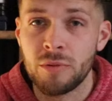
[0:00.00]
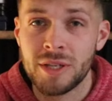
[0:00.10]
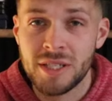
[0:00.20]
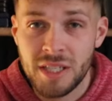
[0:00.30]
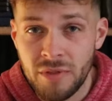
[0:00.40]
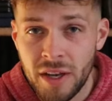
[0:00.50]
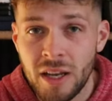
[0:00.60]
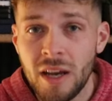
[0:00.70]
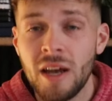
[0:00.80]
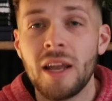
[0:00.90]
be receiving.
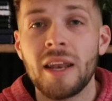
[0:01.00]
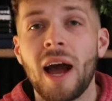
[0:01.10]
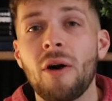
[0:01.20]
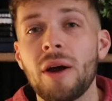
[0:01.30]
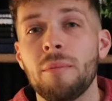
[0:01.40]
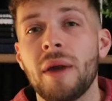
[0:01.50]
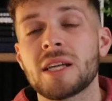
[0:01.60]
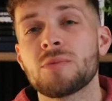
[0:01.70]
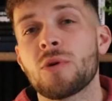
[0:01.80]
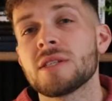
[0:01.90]
Now it
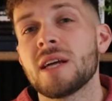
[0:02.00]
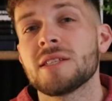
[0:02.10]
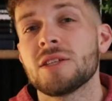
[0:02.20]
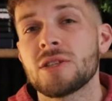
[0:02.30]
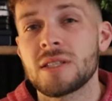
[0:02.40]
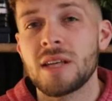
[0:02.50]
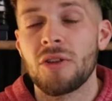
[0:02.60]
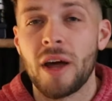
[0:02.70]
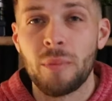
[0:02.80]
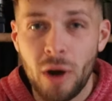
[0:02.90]
makes more sense to just sell
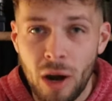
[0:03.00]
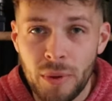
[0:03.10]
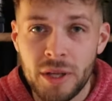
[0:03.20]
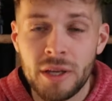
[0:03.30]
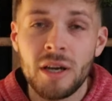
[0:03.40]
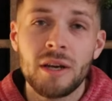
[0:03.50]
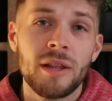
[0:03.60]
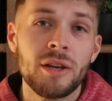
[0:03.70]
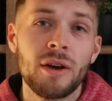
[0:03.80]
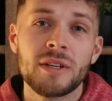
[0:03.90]
that property.
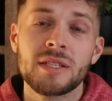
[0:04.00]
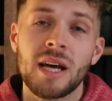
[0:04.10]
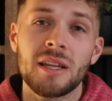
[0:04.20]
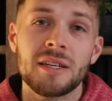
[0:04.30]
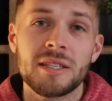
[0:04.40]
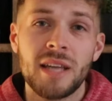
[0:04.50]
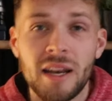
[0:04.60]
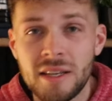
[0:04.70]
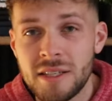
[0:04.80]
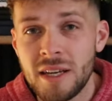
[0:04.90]
Then you have to sell it
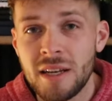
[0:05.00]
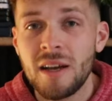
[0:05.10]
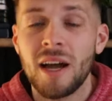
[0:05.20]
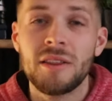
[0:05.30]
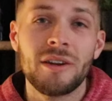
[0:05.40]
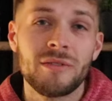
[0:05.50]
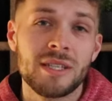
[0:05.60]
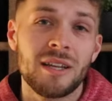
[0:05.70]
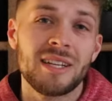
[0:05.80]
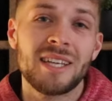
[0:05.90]
tenanted, and then you have to
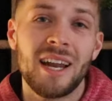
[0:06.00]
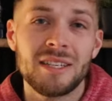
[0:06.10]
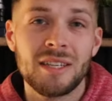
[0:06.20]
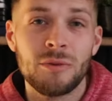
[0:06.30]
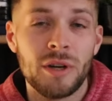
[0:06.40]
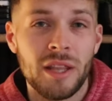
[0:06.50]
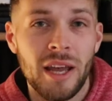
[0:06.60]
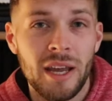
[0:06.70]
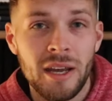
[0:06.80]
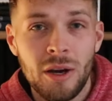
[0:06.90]
sell it tenanted with
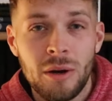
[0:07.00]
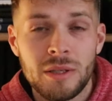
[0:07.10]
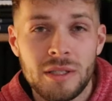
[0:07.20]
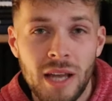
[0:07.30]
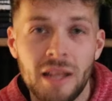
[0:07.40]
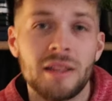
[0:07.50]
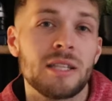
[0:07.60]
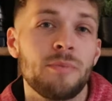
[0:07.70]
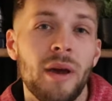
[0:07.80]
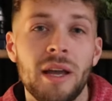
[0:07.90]
a tenant
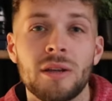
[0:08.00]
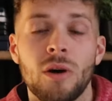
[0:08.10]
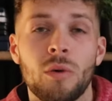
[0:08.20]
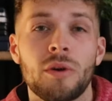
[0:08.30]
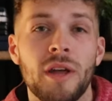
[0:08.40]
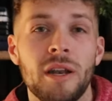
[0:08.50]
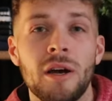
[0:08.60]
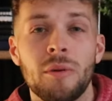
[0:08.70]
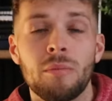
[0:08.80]
that's paying lower than